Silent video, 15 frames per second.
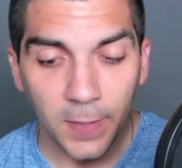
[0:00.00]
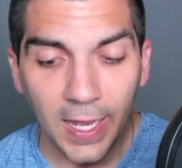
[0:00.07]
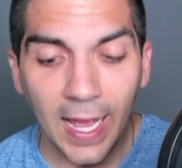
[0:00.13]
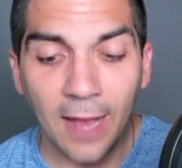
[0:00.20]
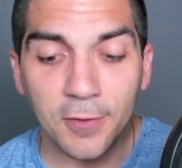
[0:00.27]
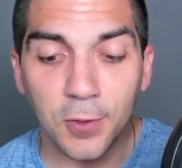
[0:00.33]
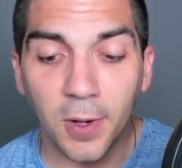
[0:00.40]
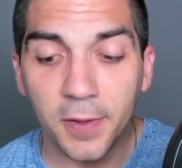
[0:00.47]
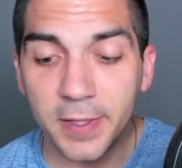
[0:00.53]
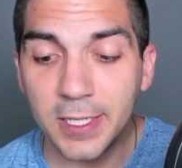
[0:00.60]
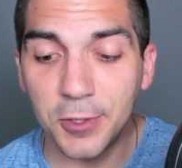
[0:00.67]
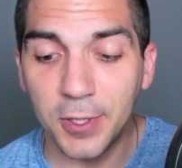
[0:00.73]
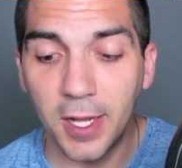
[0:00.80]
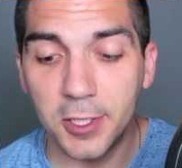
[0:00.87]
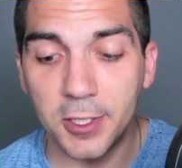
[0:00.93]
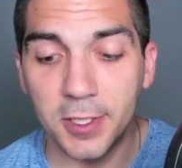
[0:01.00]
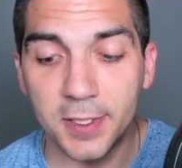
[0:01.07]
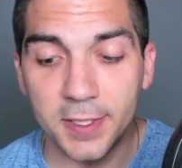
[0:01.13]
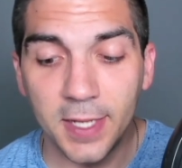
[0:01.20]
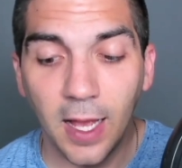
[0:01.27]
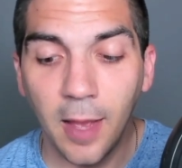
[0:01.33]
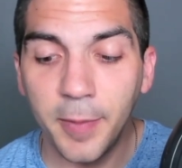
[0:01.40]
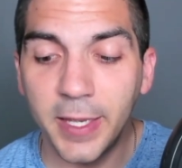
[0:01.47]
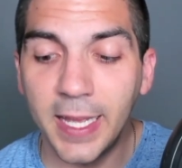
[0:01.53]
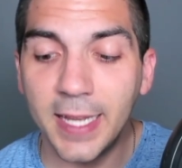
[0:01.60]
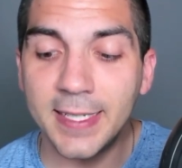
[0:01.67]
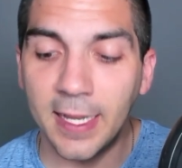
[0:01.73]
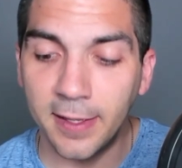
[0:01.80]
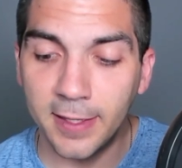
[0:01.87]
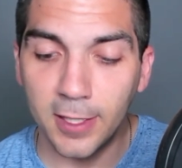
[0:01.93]
After all the introductions, I began
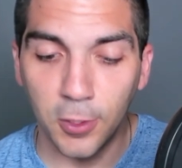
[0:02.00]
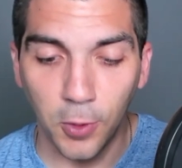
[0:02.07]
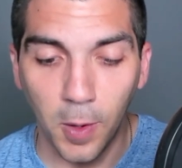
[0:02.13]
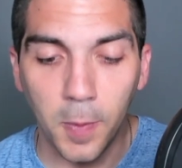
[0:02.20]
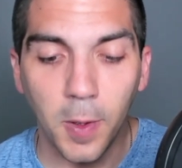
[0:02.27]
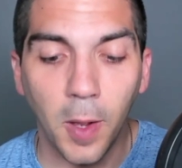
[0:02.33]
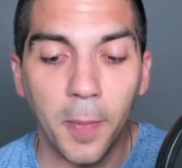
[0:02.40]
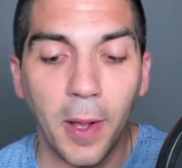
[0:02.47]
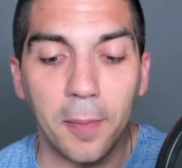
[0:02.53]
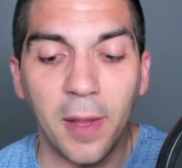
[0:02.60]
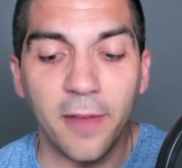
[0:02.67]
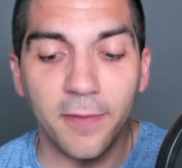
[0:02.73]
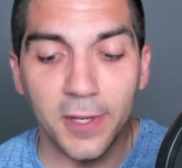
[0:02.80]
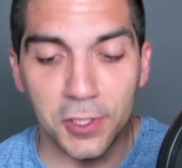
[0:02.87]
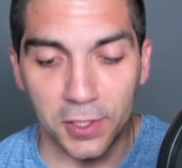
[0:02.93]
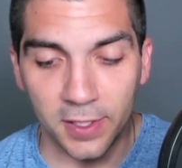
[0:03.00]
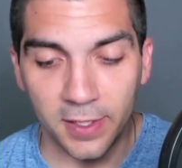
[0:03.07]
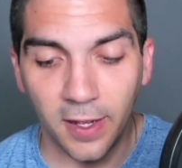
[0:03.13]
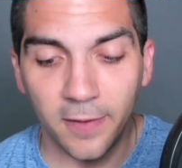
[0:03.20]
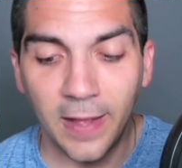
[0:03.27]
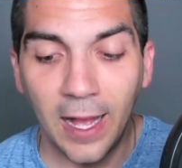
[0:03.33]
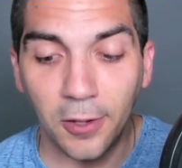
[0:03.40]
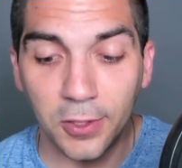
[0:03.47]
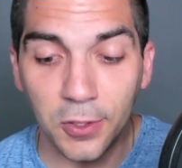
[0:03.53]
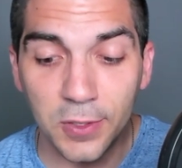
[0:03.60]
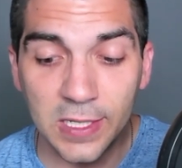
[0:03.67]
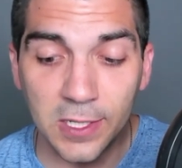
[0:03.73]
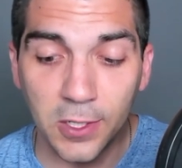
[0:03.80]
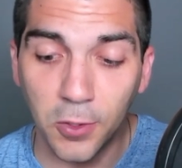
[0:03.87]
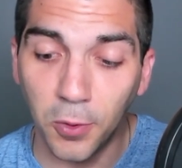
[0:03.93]
telling the group about my vision of how
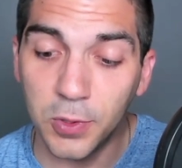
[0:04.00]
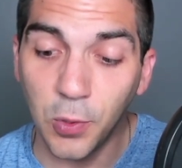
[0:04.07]
using the cold